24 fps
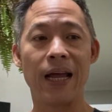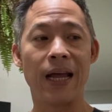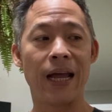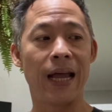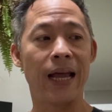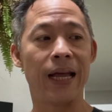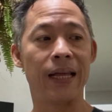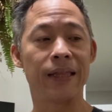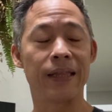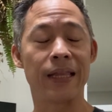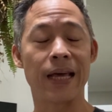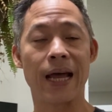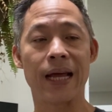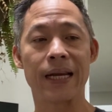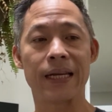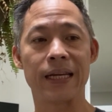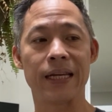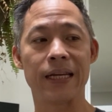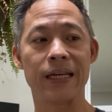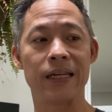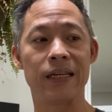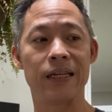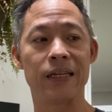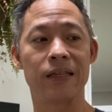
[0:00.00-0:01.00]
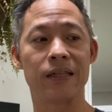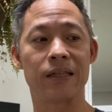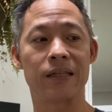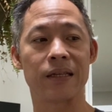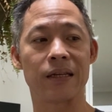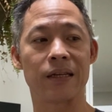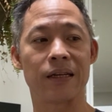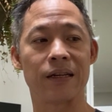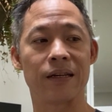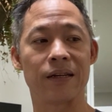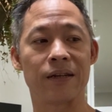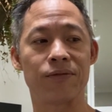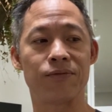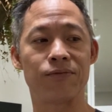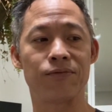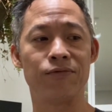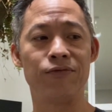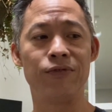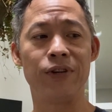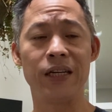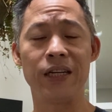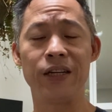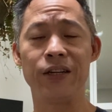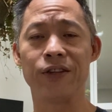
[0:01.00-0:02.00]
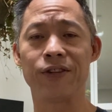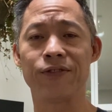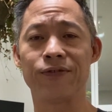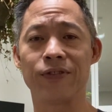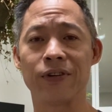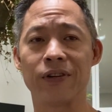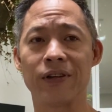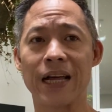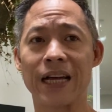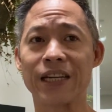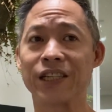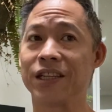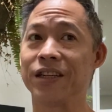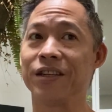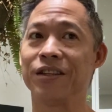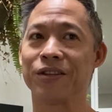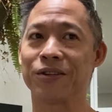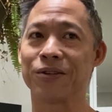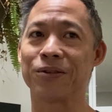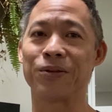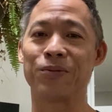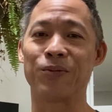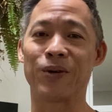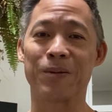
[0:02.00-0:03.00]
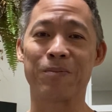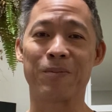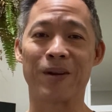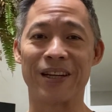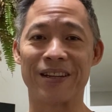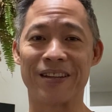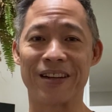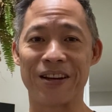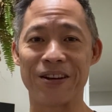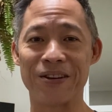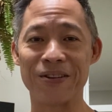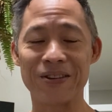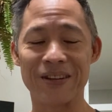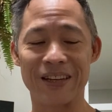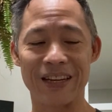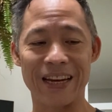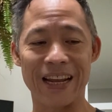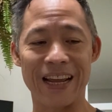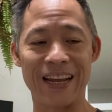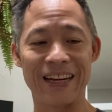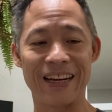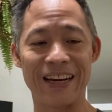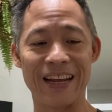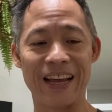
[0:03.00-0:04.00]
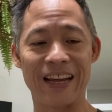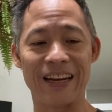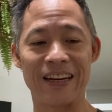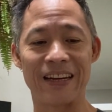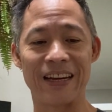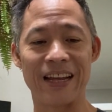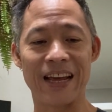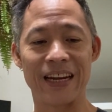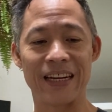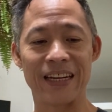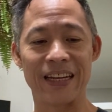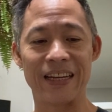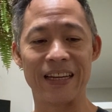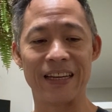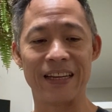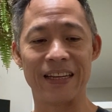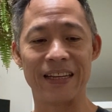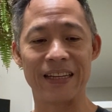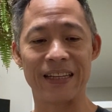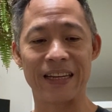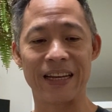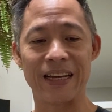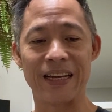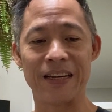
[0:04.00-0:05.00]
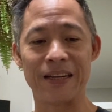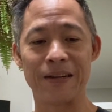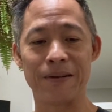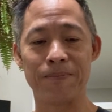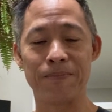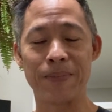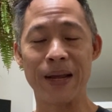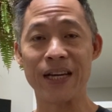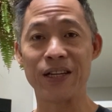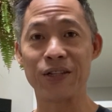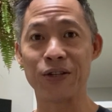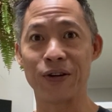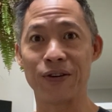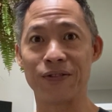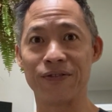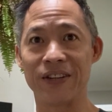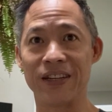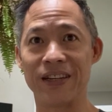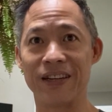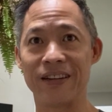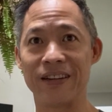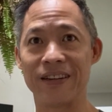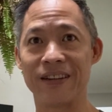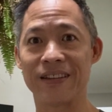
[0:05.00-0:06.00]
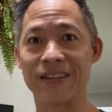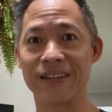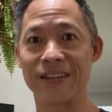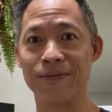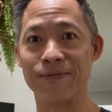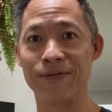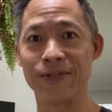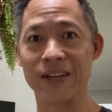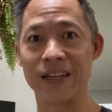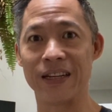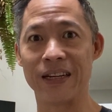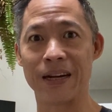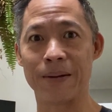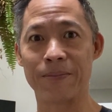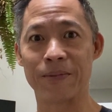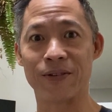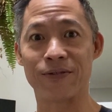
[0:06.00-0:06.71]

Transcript: And that is really useful. Actually, there's only one place I use it, and that is in Beethoven's Symphony No.